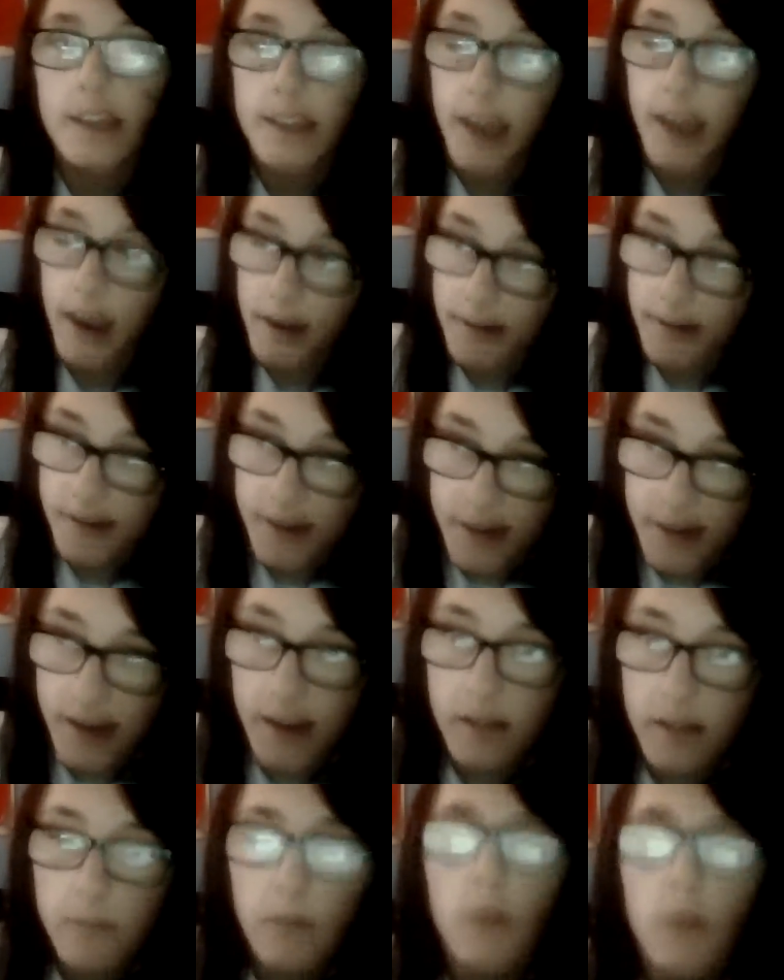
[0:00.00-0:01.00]
and
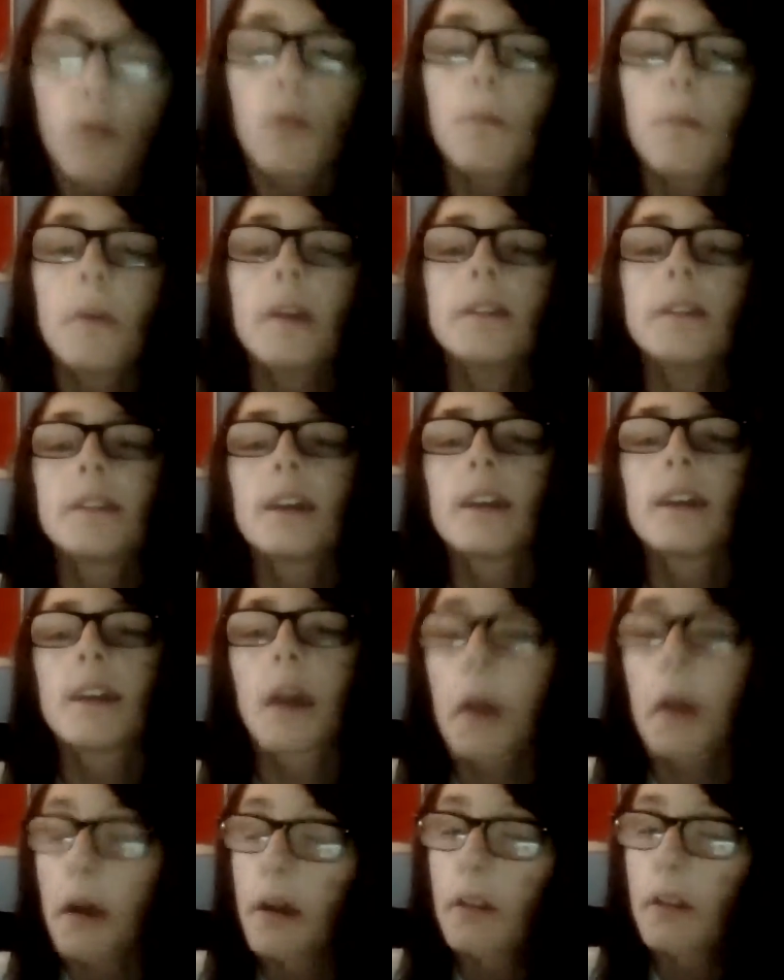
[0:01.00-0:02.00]
today we will be
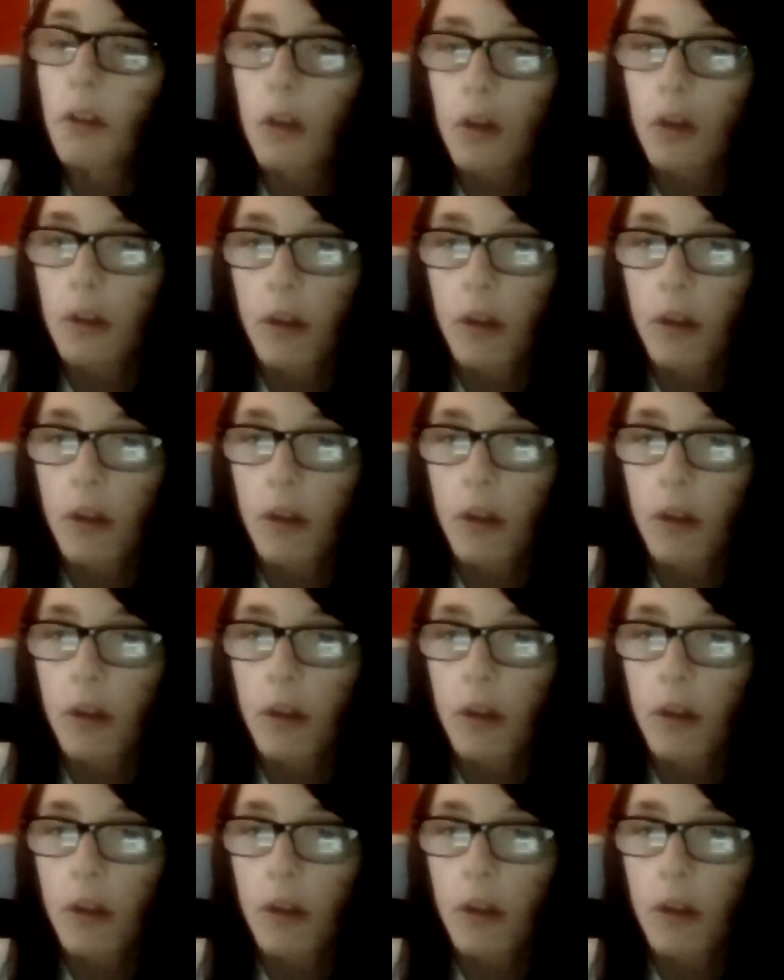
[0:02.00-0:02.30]
taking a look